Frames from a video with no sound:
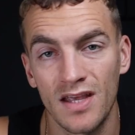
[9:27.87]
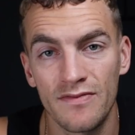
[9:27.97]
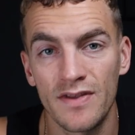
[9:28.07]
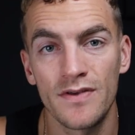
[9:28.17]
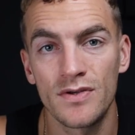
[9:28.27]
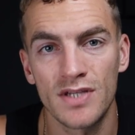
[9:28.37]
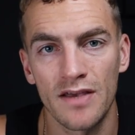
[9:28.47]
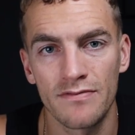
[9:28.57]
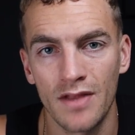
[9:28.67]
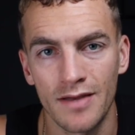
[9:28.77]
Even if you
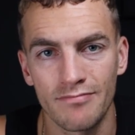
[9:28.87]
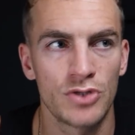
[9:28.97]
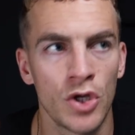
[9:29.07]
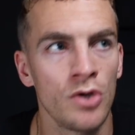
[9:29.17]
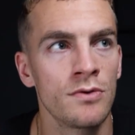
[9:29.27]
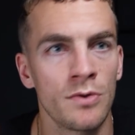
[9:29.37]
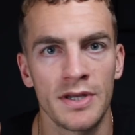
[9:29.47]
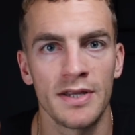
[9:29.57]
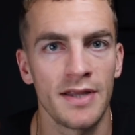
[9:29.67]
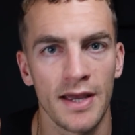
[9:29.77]
saved like £2
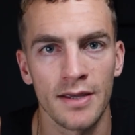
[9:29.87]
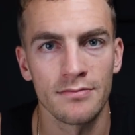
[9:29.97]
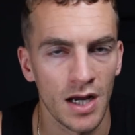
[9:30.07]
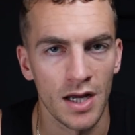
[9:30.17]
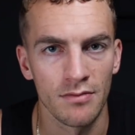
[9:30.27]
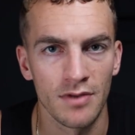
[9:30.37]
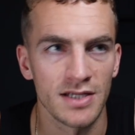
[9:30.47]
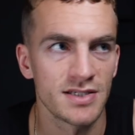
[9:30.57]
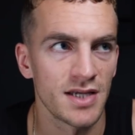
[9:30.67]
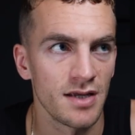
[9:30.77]
a day, and
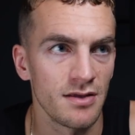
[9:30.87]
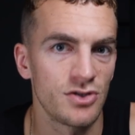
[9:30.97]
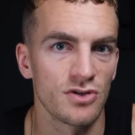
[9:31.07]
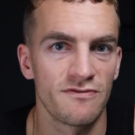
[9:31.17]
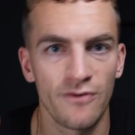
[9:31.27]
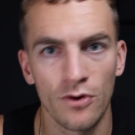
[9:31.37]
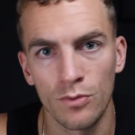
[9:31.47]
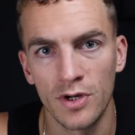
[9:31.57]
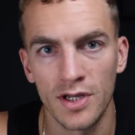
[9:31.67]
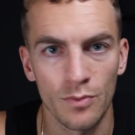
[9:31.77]
let's say it's just 4
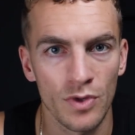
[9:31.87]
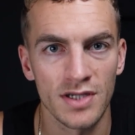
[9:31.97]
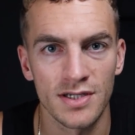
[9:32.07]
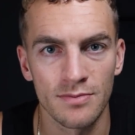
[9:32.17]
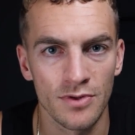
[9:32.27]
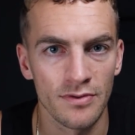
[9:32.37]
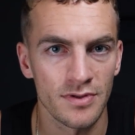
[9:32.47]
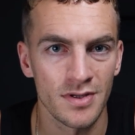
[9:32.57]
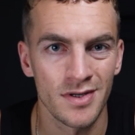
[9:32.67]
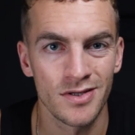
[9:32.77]
working weeks in a
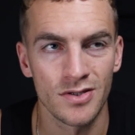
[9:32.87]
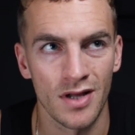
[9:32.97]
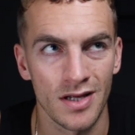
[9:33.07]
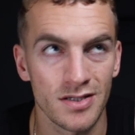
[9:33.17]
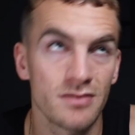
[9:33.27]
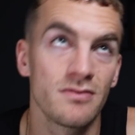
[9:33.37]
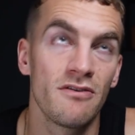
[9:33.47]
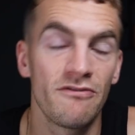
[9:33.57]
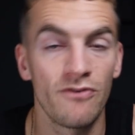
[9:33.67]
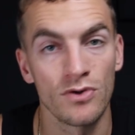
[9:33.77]
month, so that's
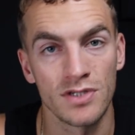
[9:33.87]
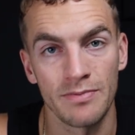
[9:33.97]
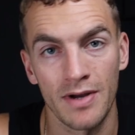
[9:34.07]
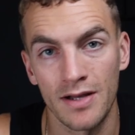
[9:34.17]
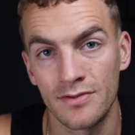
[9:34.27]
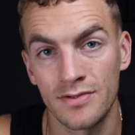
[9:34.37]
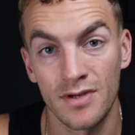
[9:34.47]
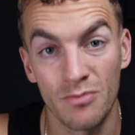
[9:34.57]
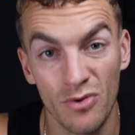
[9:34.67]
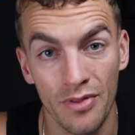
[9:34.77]
£40
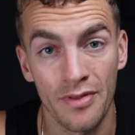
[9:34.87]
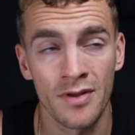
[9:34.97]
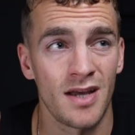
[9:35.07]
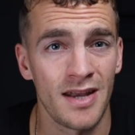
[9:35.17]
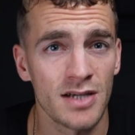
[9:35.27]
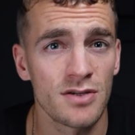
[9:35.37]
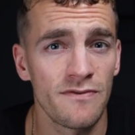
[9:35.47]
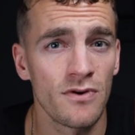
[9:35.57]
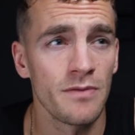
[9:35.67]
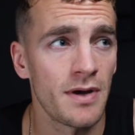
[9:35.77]
a month. An extra
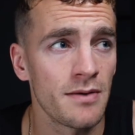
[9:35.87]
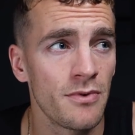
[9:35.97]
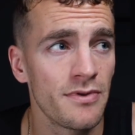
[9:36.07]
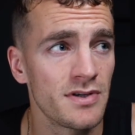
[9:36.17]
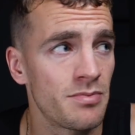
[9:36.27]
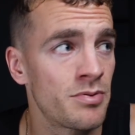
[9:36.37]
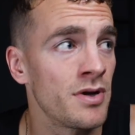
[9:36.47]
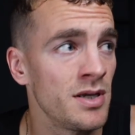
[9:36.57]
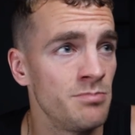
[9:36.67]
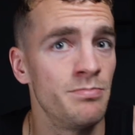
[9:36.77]
£40 a month is a
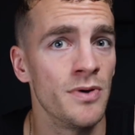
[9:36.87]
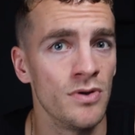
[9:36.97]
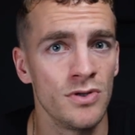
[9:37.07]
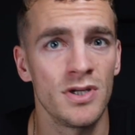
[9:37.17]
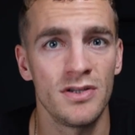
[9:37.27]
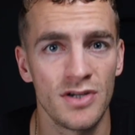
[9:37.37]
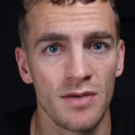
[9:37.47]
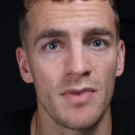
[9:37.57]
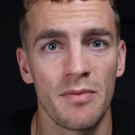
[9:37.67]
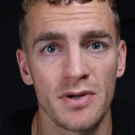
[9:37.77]
pretty bougie
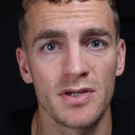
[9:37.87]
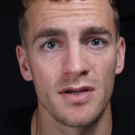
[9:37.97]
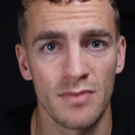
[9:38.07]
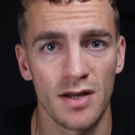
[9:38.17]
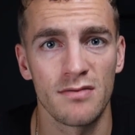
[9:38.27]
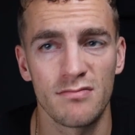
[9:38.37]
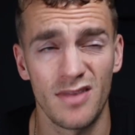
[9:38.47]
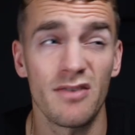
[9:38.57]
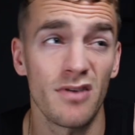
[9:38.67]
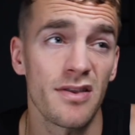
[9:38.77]
gym membership, man.
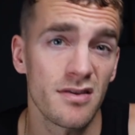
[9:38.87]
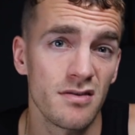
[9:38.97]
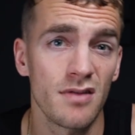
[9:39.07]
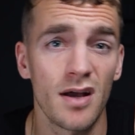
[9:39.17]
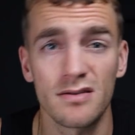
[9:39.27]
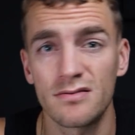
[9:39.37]
I'd rather do that.